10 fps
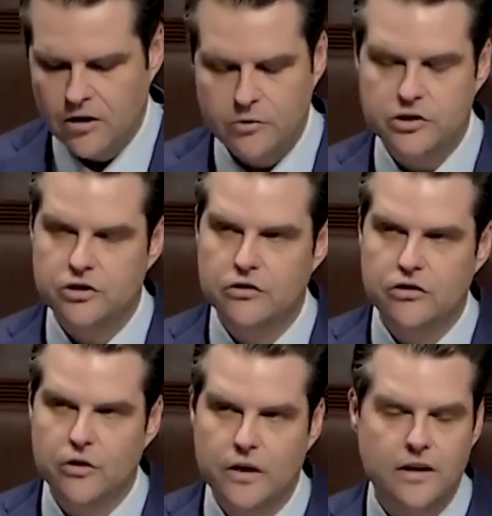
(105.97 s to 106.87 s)
We shouldn't
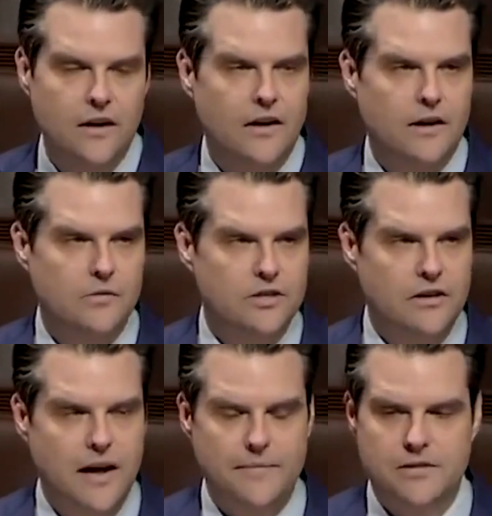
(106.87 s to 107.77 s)
do it, and we should
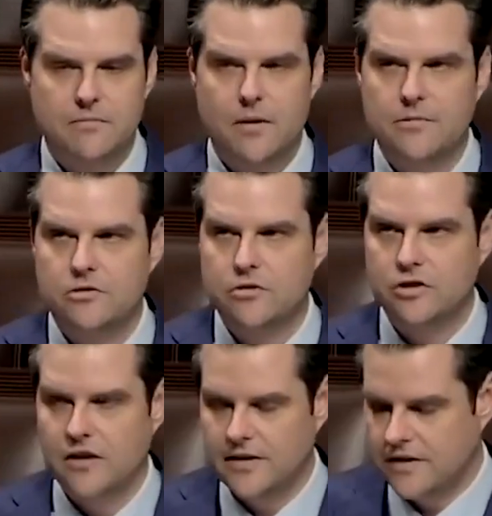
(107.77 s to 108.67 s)
adopt this amendment to
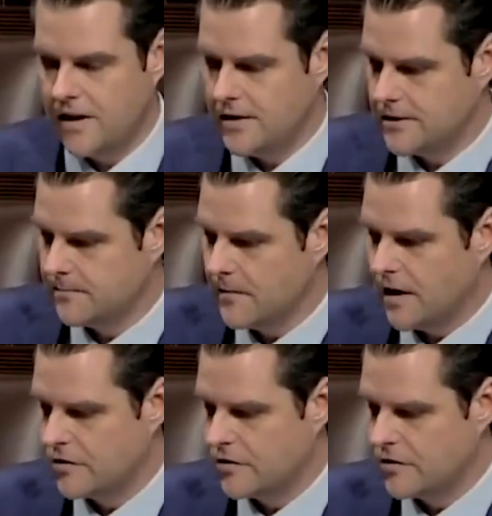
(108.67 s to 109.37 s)
ensure that's the case. I